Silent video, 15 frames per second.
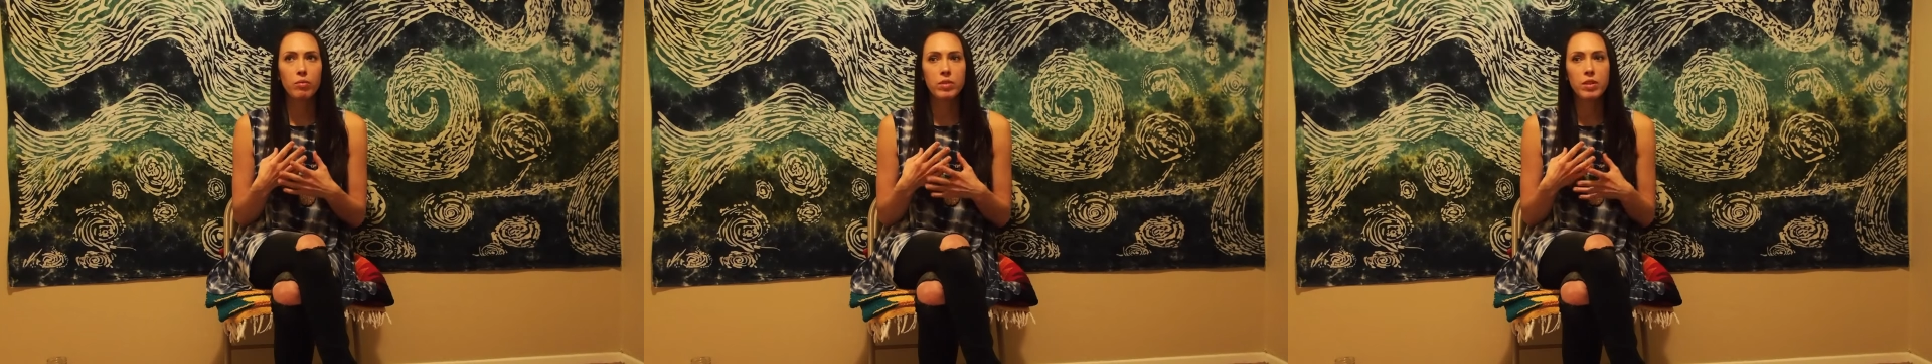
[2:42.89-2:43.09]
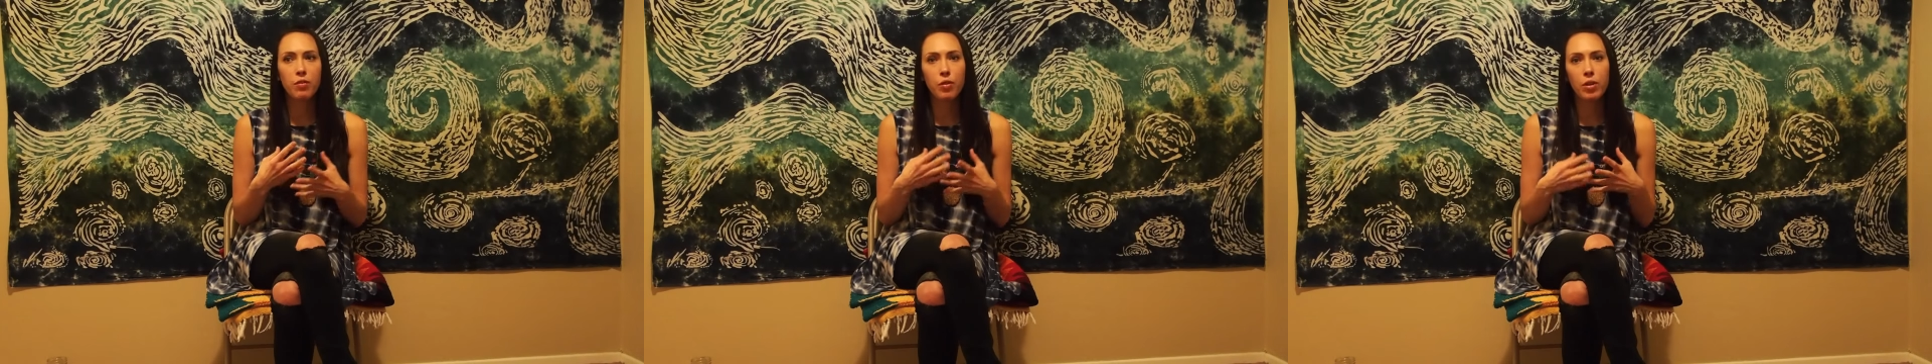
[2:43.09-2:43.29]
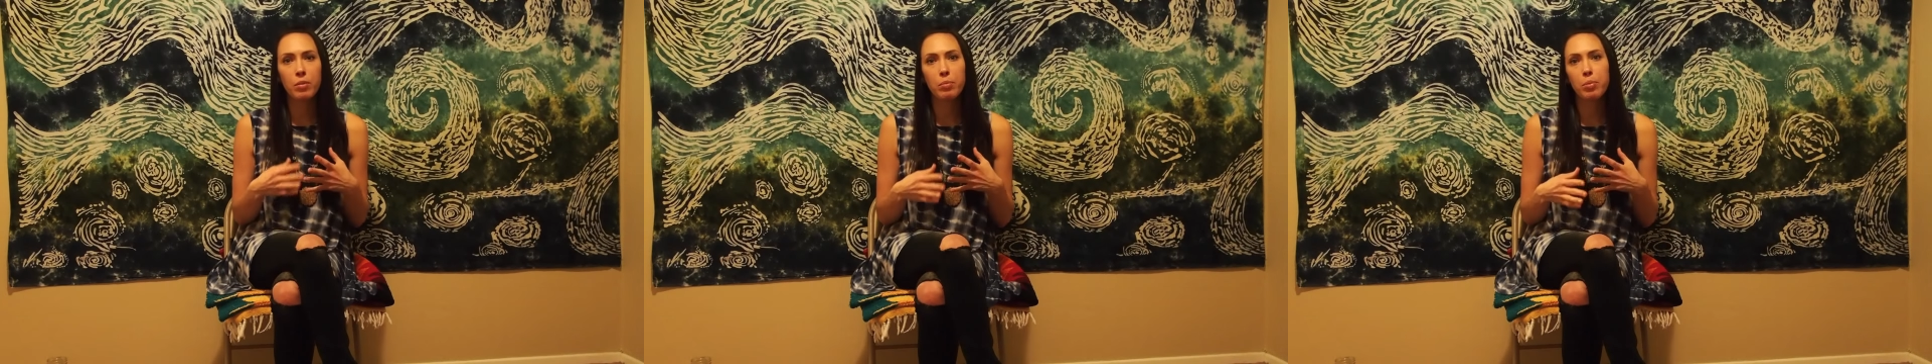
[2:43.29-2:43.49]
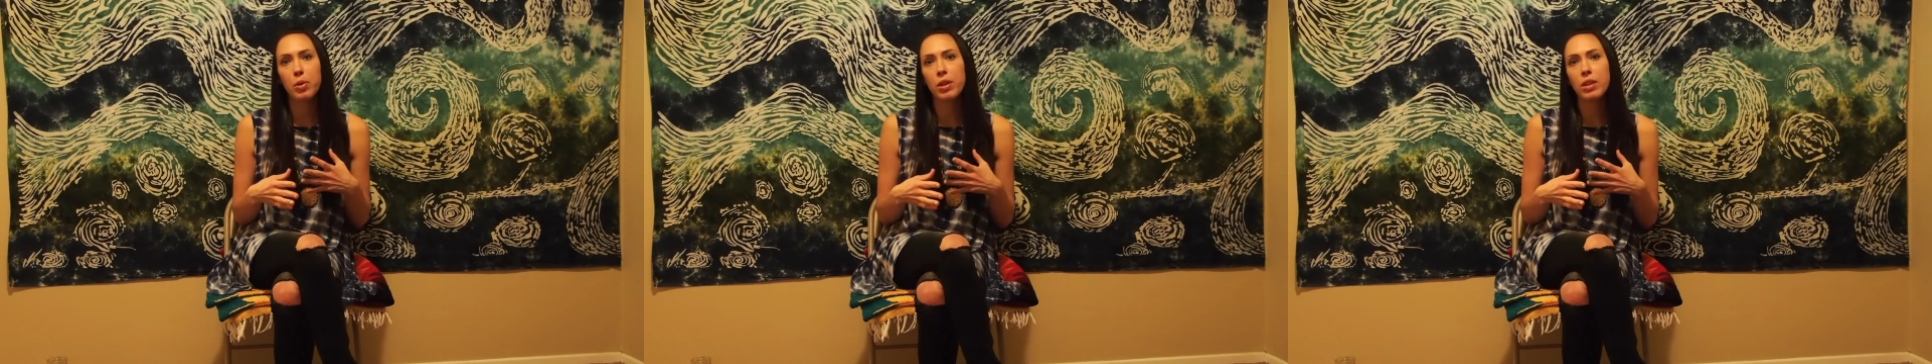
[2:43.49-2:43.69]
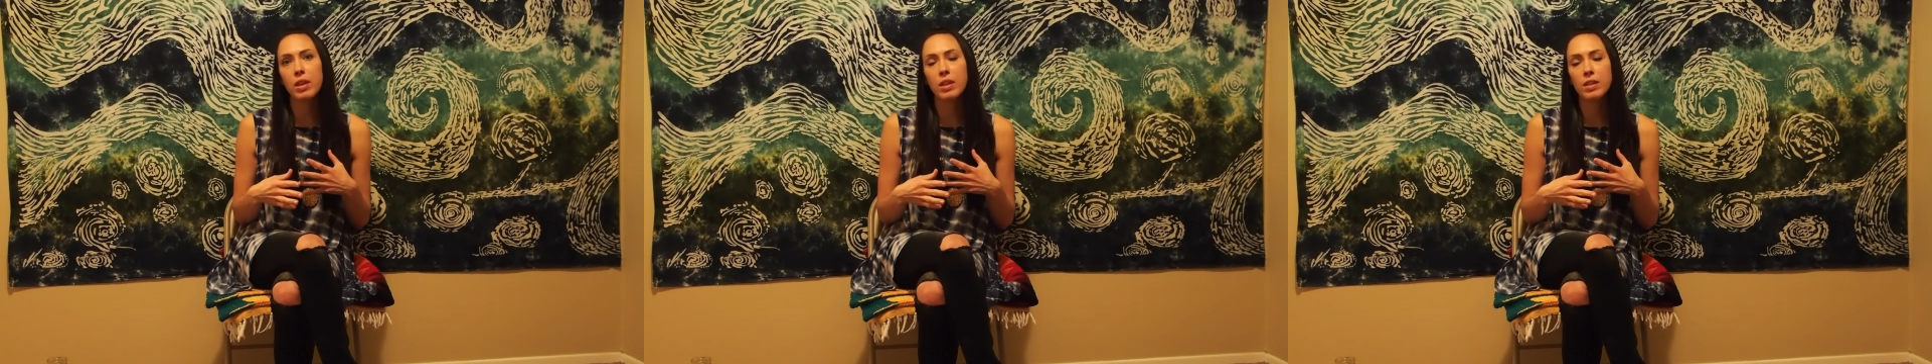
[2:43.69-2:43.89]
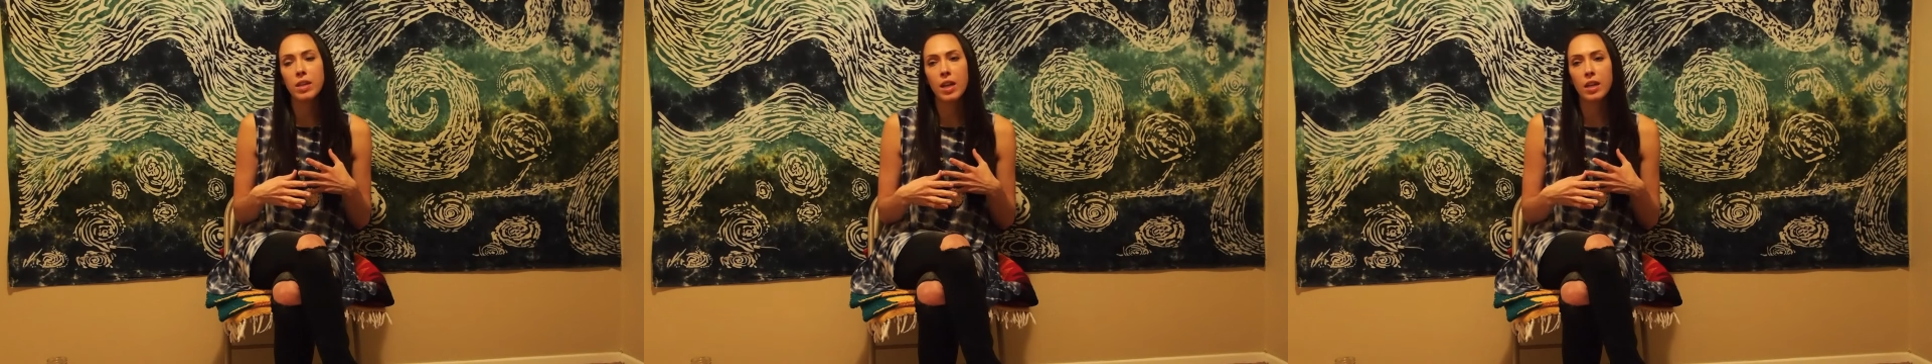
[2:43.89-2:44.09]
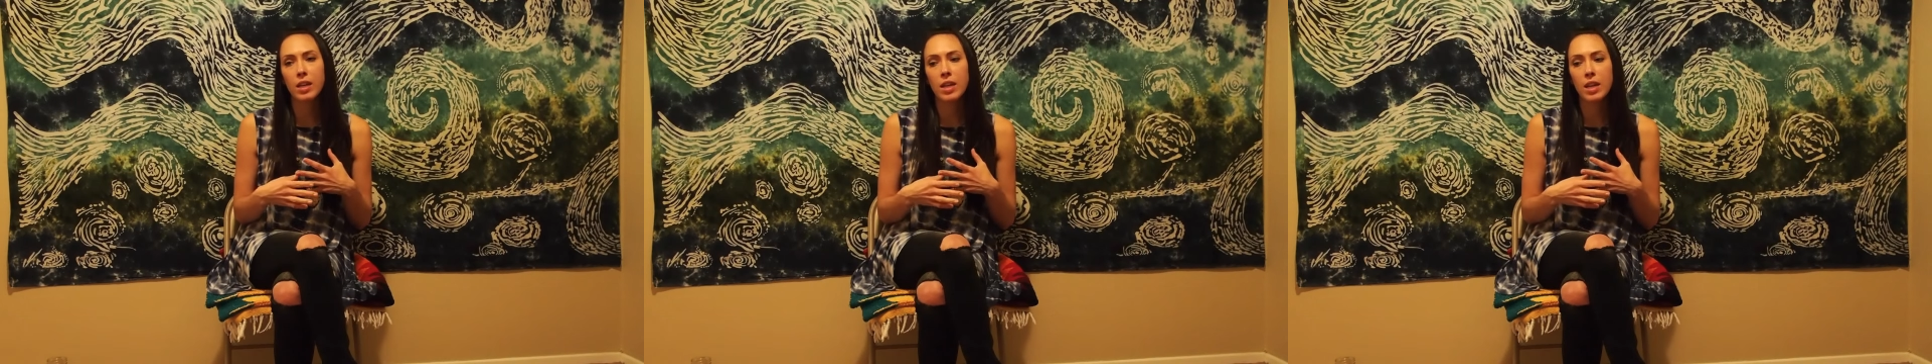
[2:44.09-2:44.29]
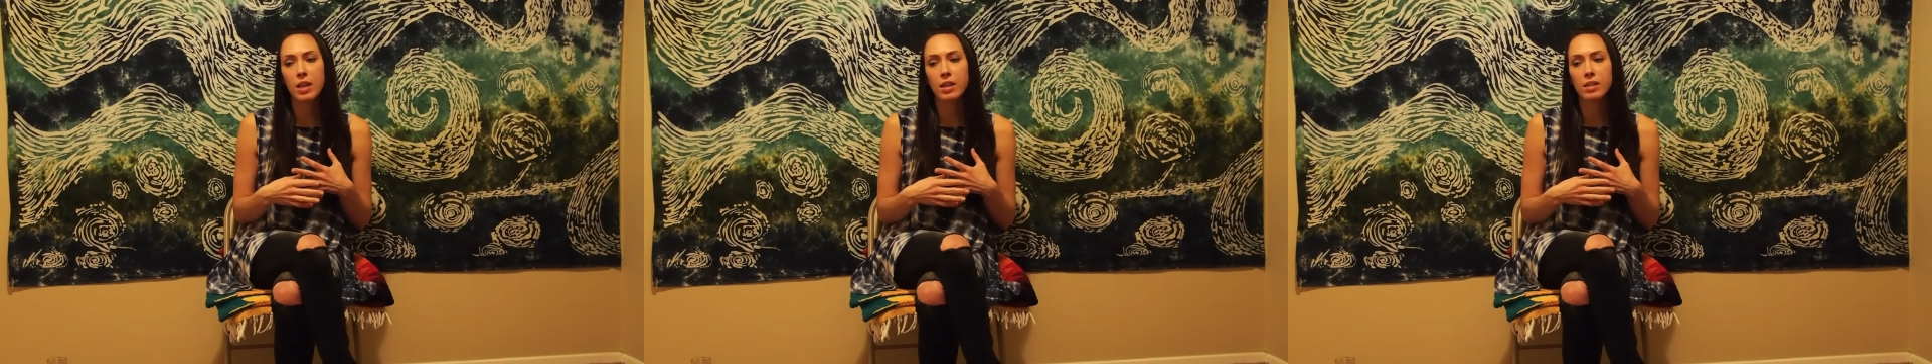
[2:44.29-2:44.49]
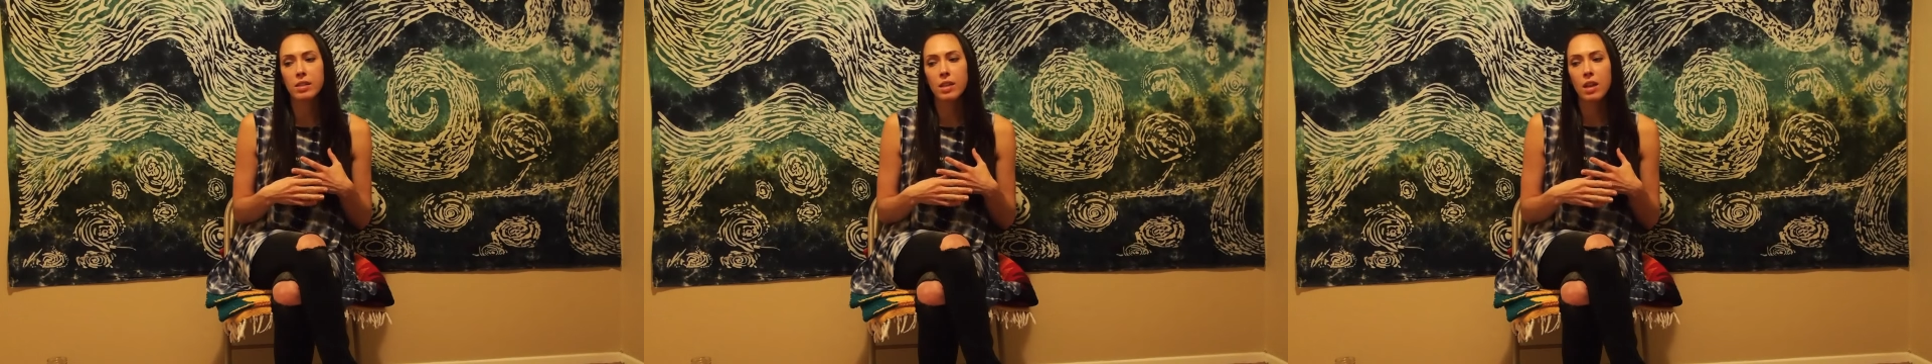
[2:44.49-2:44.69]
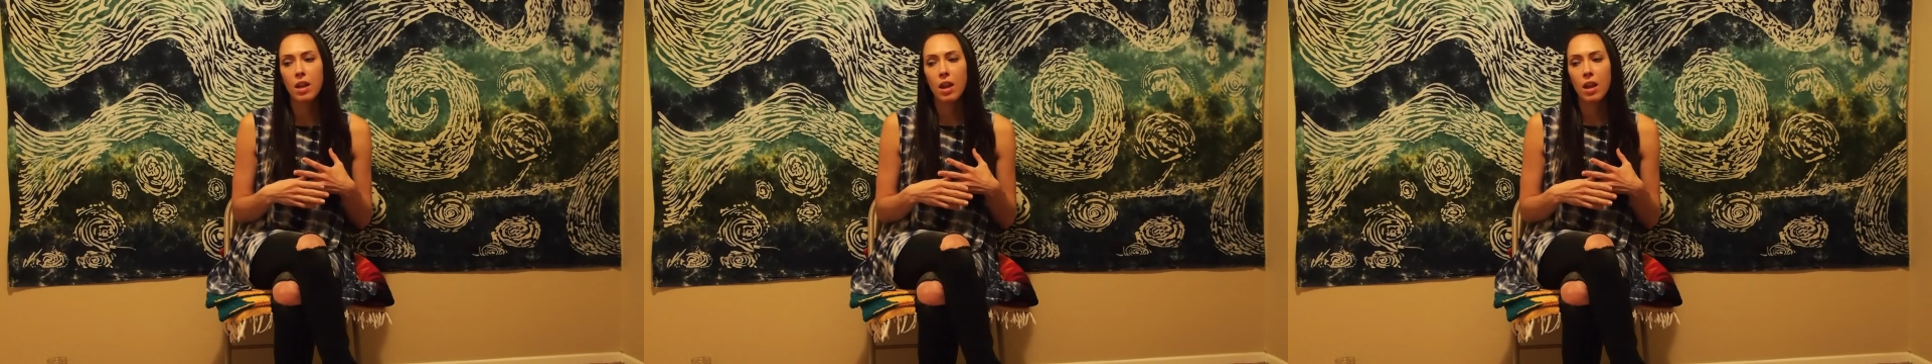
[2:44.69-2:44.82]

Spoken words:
different breathing techniques,